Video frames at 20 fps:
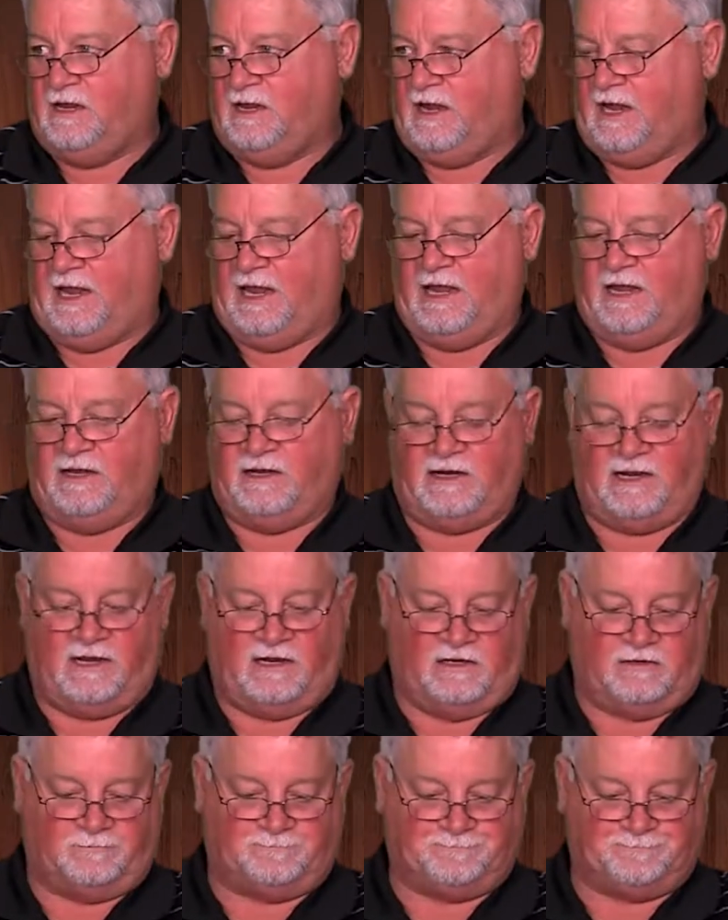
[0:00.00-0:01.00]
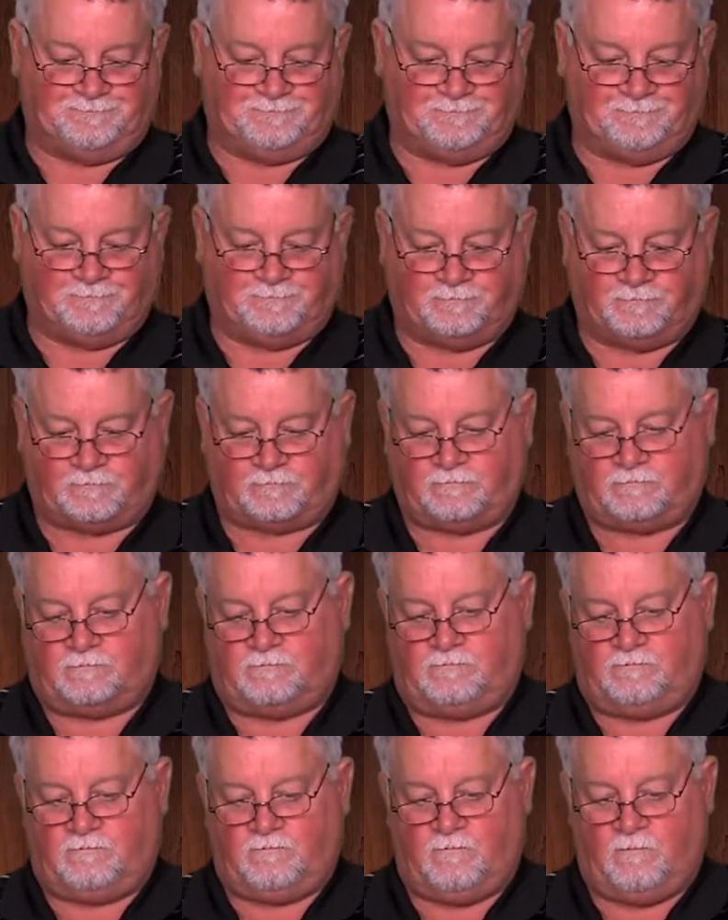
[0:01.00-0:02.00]
and
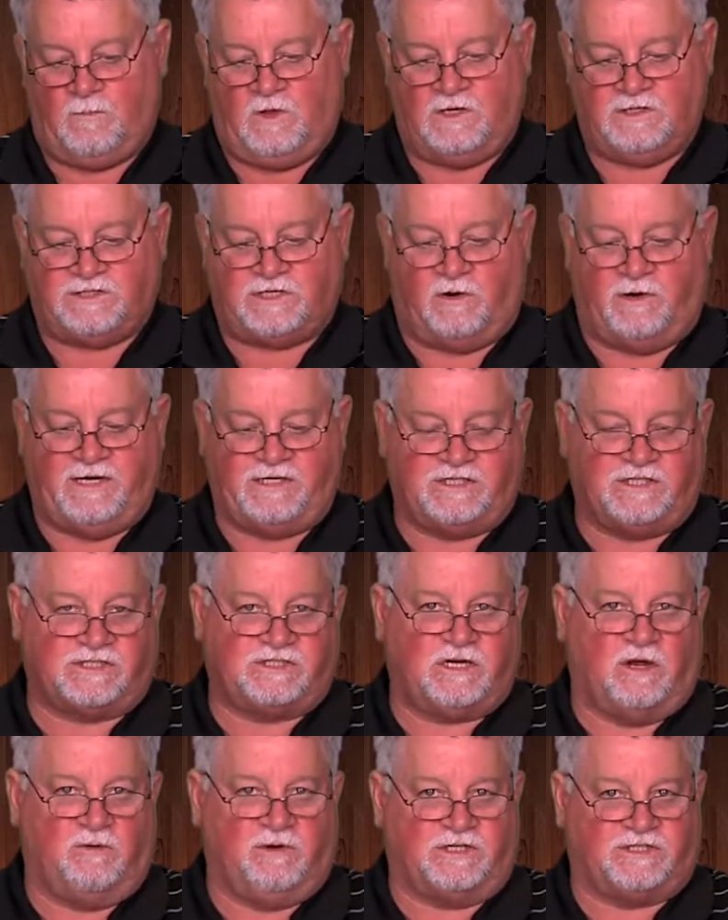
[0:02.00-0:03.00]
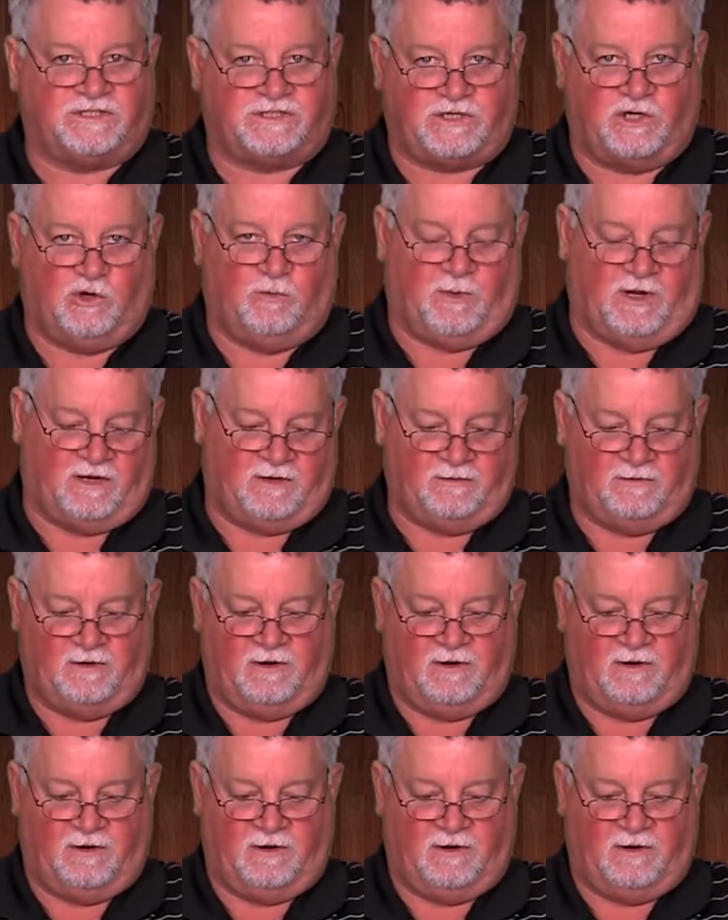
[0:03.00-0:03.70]
so he just don't assume it.